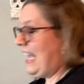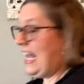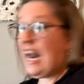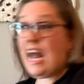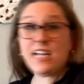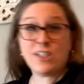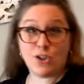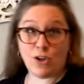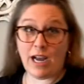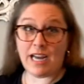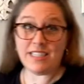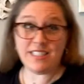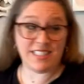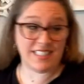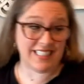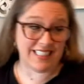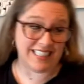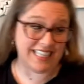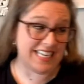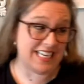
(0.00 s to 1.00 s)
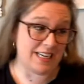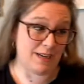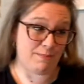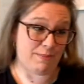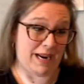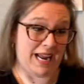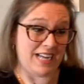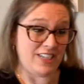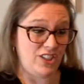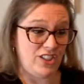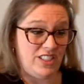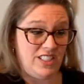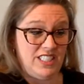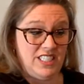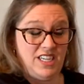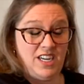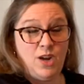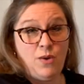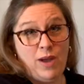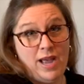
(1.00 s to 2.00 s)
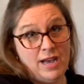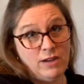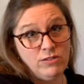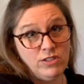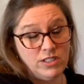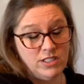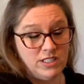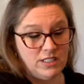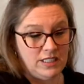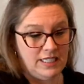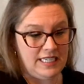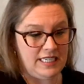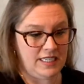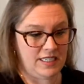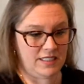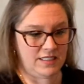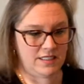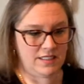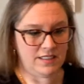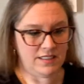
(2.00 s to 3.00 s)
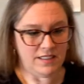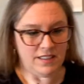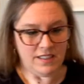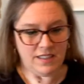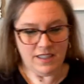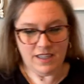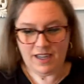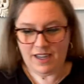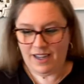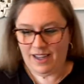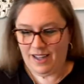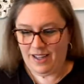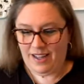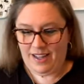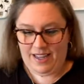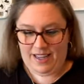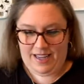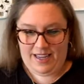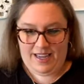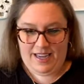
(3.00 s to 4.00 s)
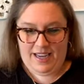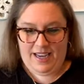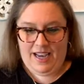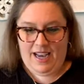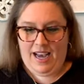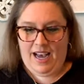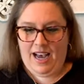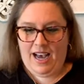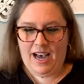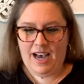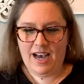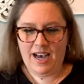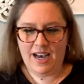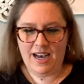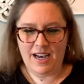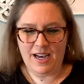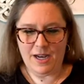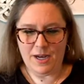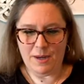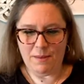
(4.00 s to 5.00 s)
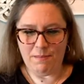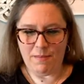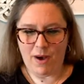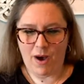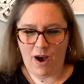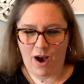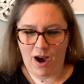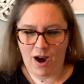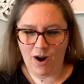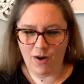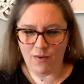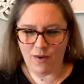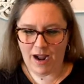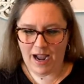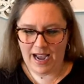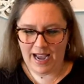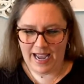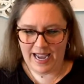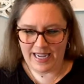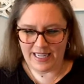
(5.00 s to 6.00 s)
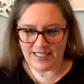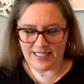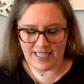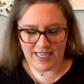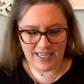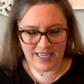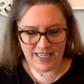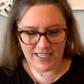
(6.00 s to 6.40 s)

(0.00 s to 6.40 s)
And I tried to delete it, but I just didn't know how to delete it. Um, all right.